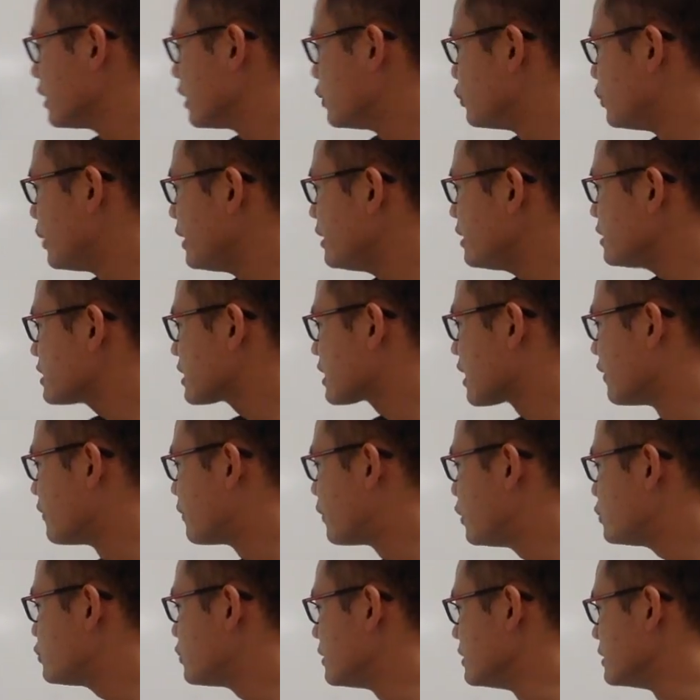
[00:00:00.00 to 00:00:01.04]
Radius
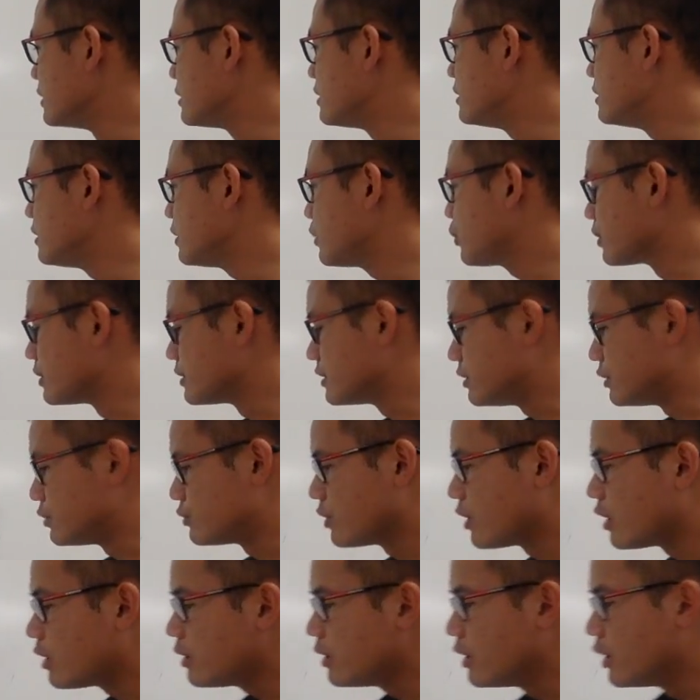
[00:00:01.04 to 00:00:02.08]
convergence is equal to
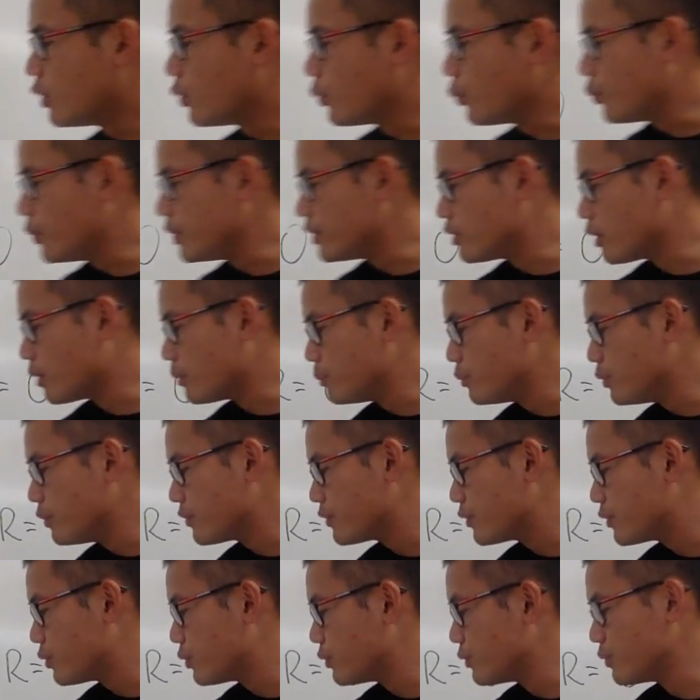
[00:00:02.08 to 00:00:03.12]
0. We don't
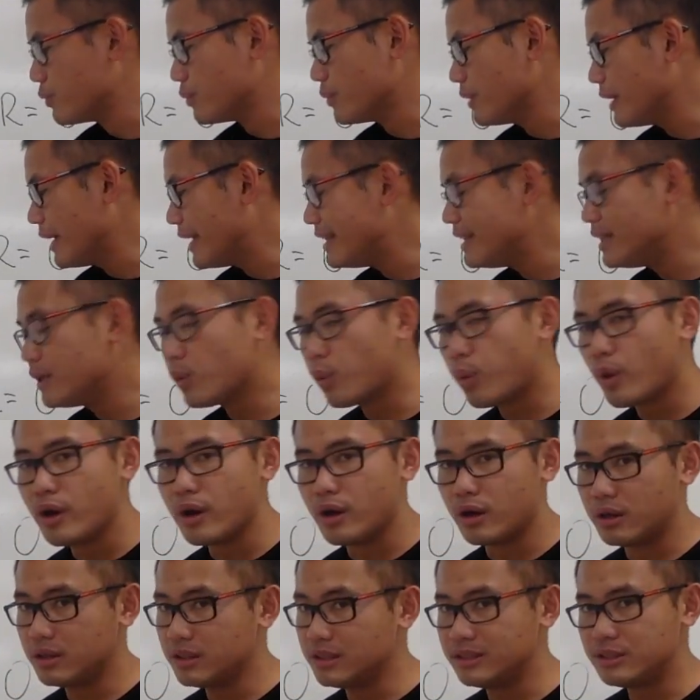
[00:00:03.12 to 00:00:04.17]
move to
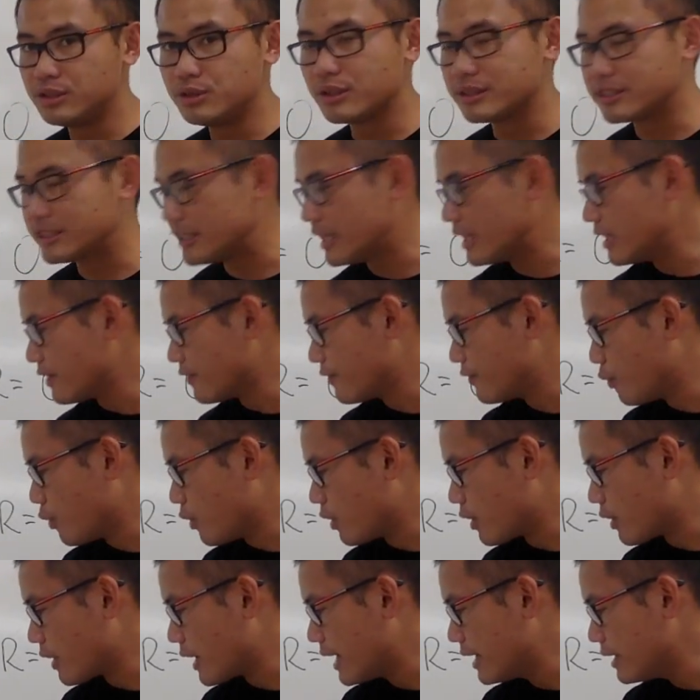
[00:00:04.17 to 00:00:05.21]
anywhere. It's just stay at
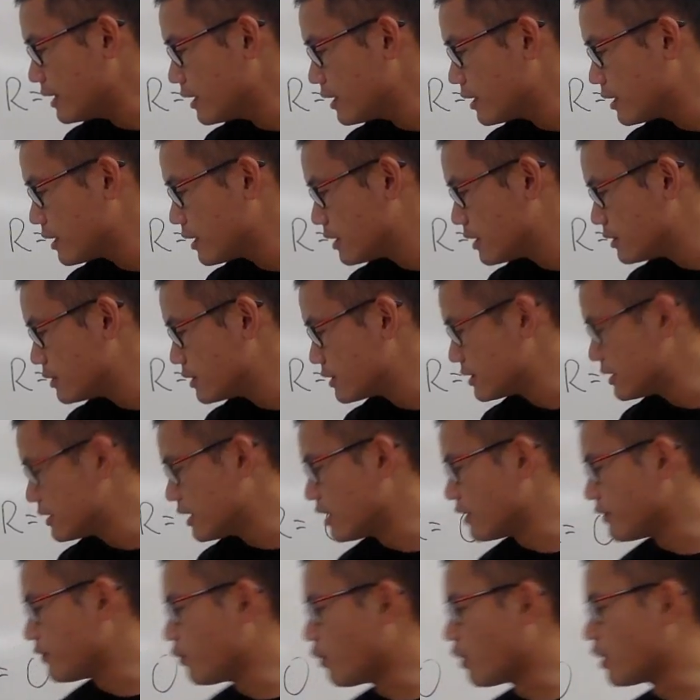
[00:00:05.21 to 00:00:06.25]
4, right? Just
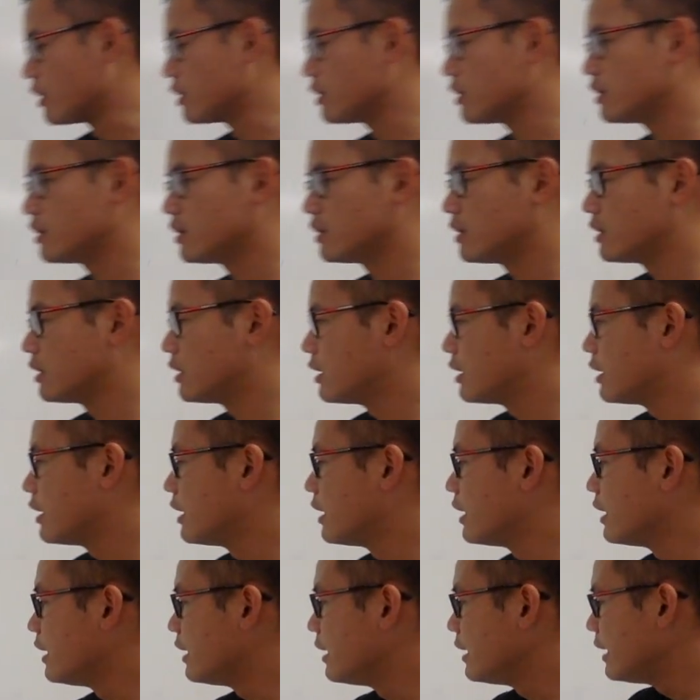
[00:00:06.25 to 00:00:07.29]
stay at 4.
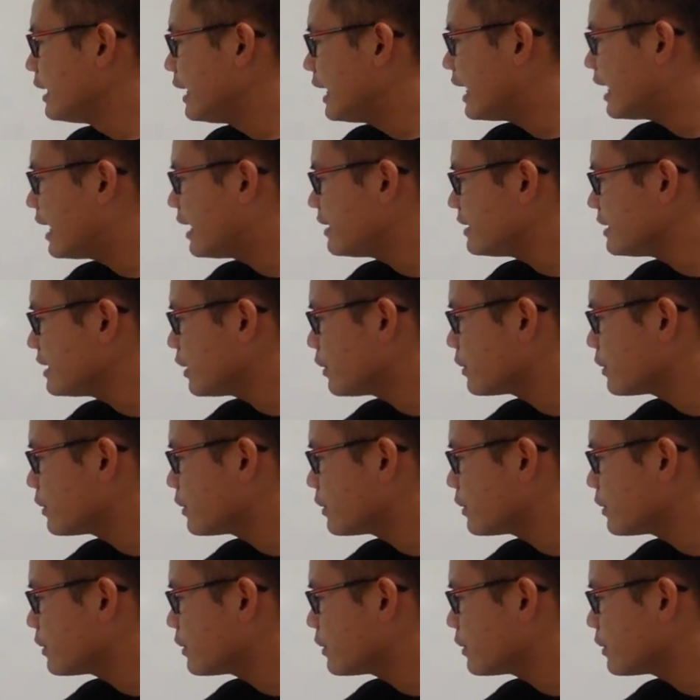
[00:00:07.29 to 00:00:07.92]
And in